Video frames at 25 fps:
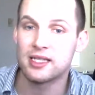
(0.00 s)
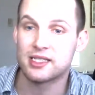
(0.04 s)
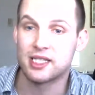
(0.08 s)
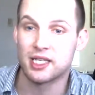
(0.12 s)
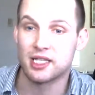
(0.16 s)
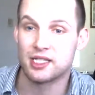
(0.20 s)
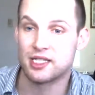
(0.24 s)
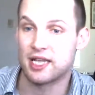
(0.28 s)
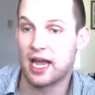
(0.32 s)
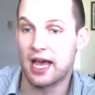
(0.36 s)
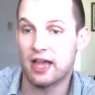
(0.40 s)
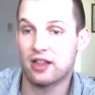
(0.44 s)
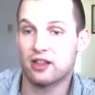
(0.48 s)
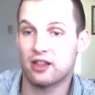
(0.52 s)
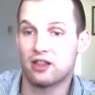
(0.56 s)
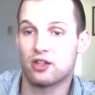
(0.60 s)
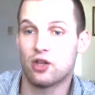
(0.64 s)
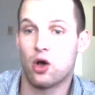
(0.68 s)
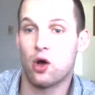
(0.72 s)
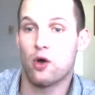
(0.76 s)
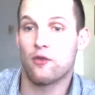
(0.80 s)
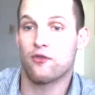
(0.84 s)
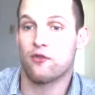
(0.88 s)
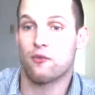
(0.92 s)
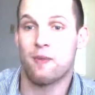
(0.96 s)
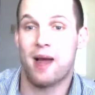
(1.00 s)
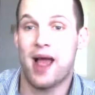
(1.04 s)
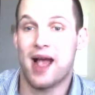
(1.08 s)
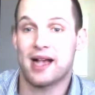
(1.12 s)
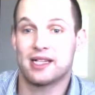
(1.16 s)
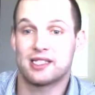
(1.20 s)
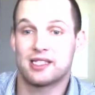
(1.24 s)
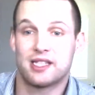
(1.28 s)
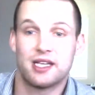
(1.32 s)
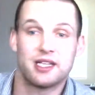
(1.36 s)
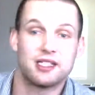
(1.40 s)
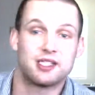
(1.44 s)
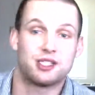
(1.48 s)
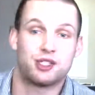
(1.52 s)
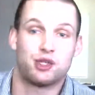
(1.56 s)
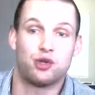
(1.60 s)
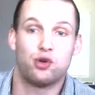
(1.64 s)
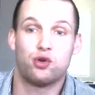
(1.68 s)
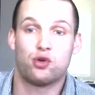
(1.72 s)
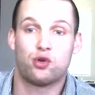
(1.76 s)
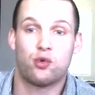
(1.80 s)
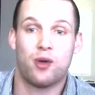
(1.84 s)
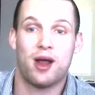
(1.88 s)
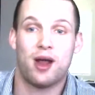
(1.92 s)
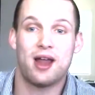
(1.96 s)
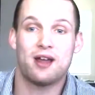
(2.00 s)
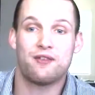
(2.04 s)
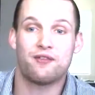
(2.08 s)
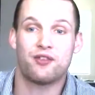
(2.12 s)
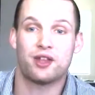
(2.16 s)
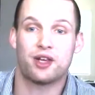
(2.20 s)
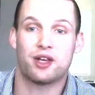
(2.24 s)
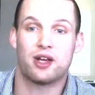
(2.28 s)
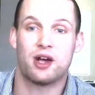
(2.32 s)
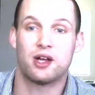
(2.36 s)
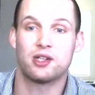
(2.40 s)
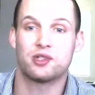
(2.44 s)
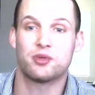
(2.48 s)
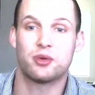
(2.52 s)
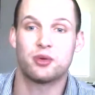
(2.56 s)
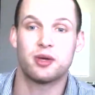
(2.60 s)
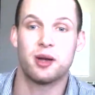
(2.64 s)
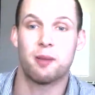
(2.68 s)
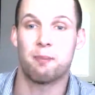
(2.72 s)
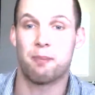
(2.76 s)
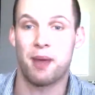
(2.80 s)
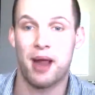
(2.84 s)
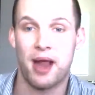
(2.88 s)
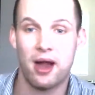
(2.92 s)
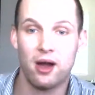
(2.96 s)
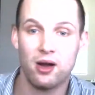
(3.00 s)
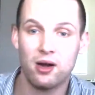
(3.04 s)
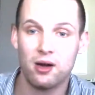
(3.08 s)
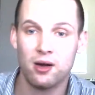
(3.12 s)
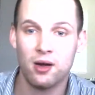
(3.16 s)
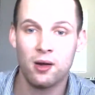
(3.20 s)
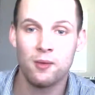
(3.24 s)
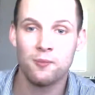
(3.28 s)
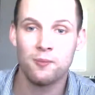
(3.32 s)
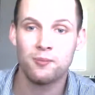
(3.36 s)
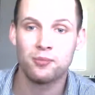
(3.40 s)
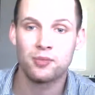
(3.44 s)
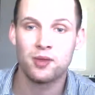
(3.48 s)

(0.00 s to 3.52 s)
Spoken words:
the death toll from accidents too great for the country to bear?